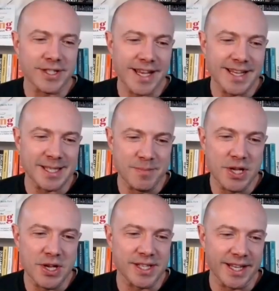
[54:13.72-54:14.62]
taste in
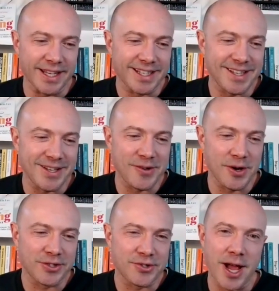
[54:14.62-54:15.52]
music. So you've
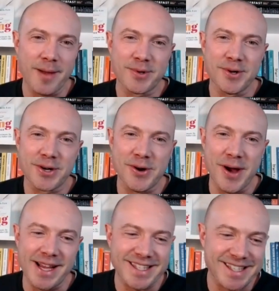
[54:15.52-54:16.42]
got Tribe Called
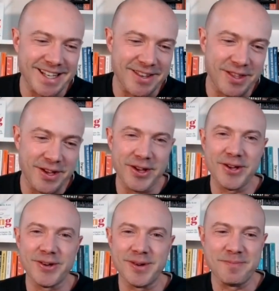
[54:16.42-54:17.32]
Quest and The
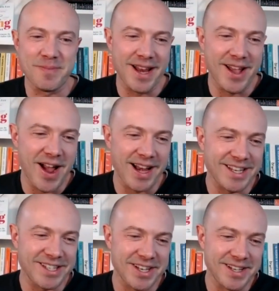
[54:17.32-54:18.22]
Who and Billie
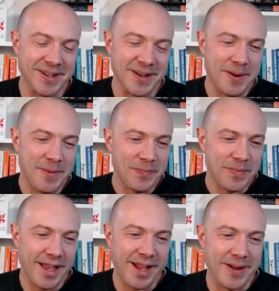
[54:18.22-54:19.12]
Eilish and
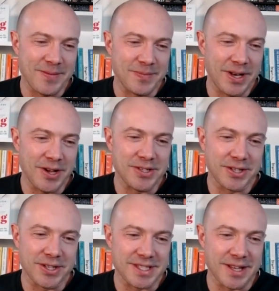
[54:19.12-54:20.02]
loads
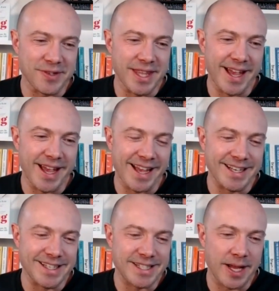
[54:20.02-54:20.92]
of good stuff in there.
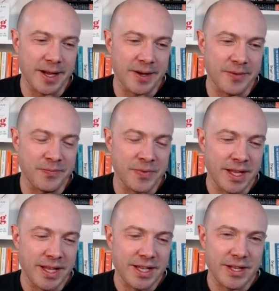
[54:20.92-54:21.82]
And
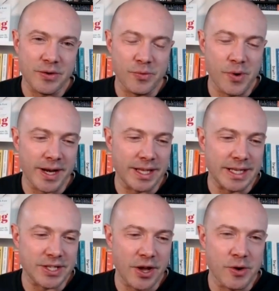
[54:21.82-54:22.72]

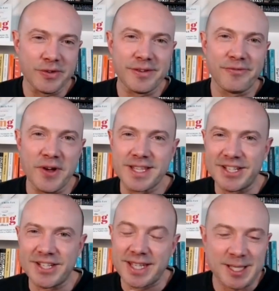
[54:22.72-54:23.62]
firstly,
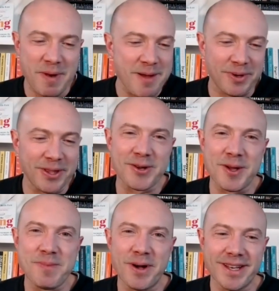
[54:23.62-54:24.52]
just explain what the
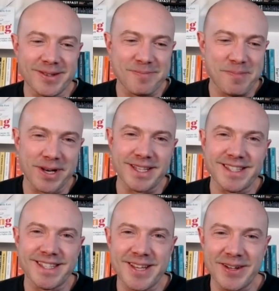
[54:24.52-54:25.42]
God Pod is
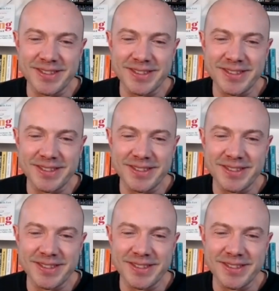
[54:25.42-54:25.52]
to start.